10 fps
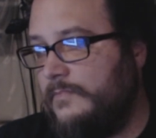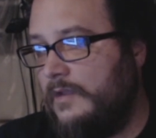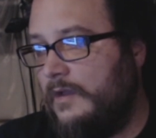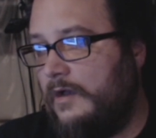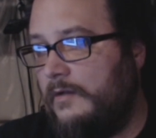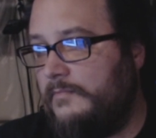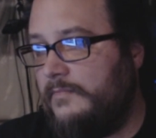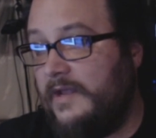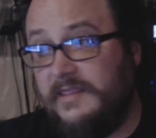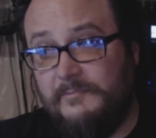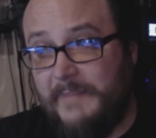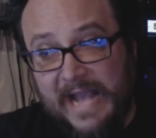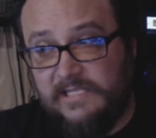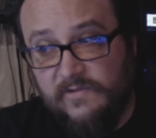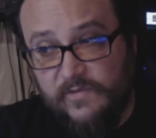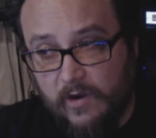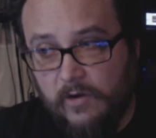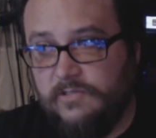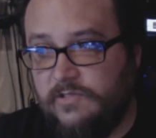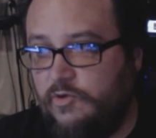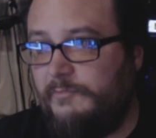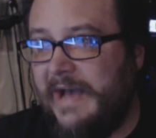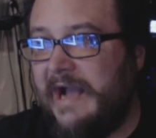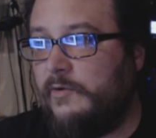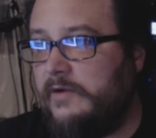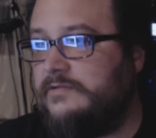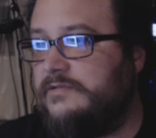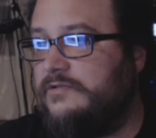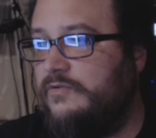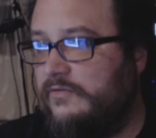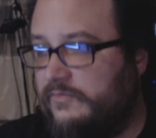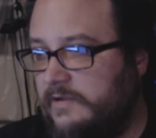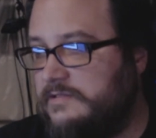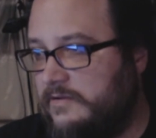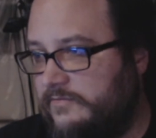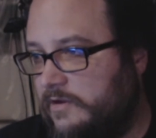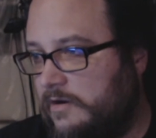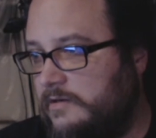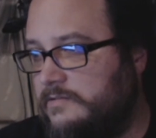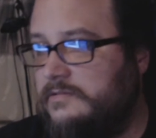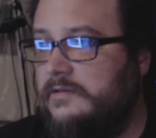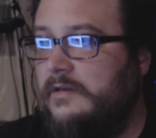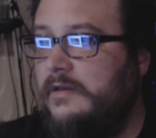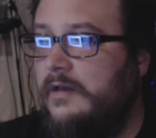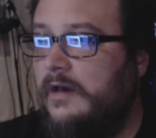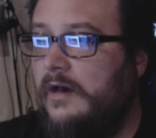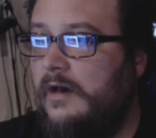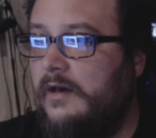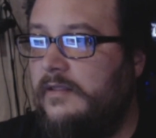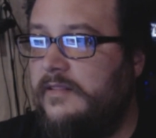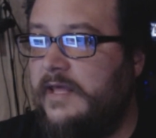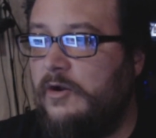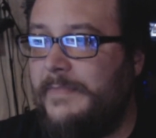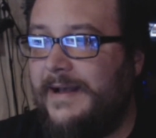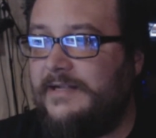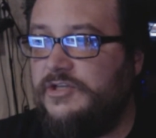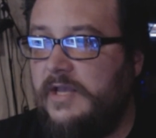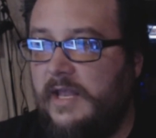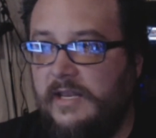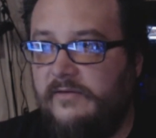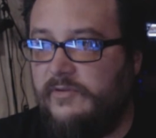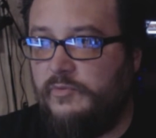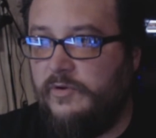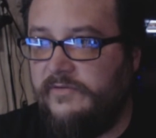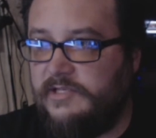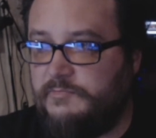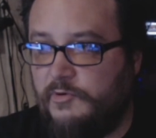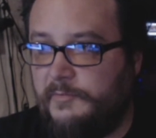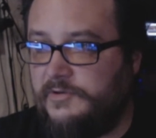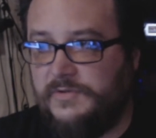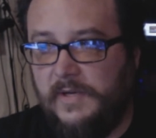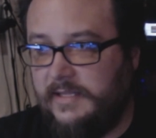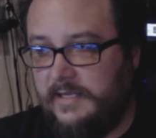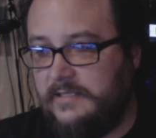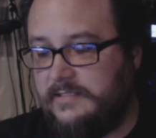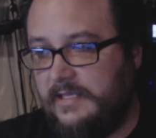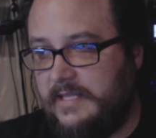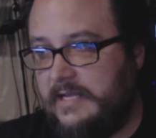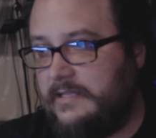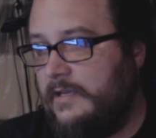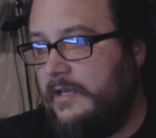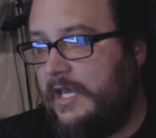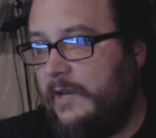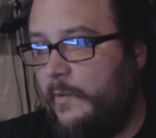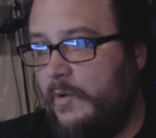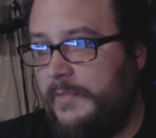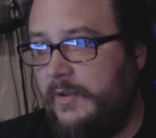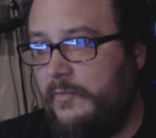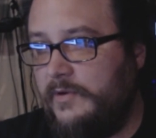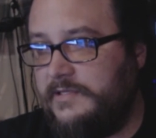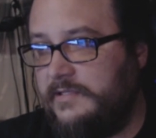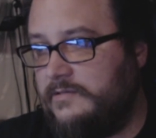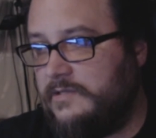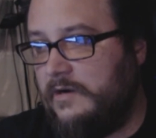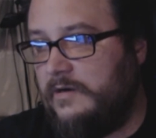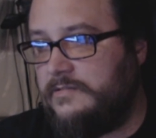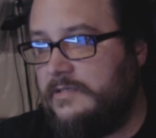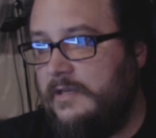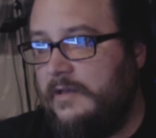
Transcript: Not the backs of the cards, new backgrounds to the fronts of the cards. They don't match any of the previous promos or anything else like that. And we won't be reprinting those cards.